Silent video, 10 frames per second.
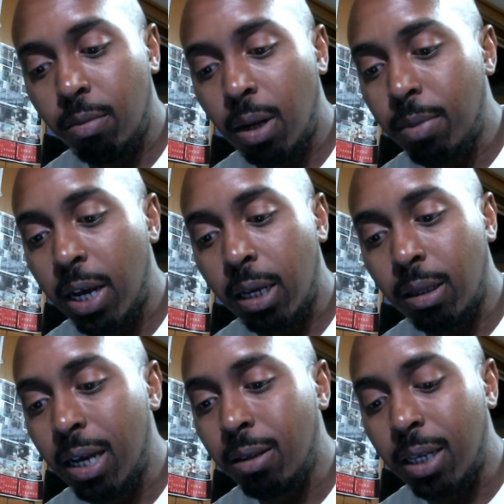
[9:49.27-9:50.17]
man, I'm like,
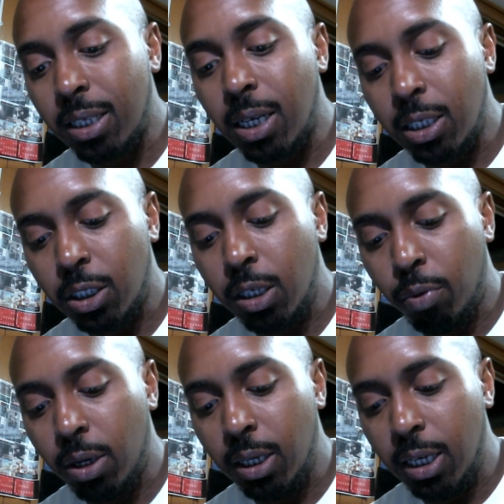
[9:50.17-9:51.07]
that's actually
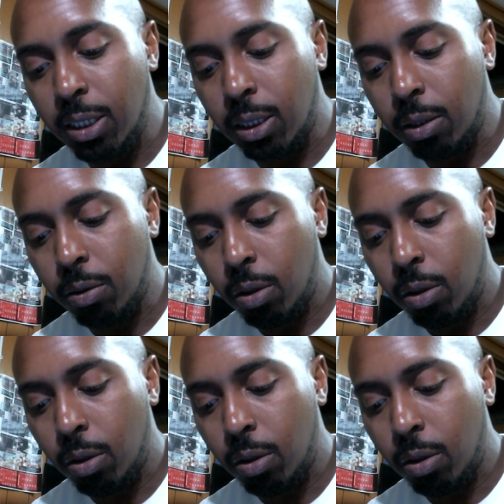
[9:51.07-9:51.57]
pretty decent.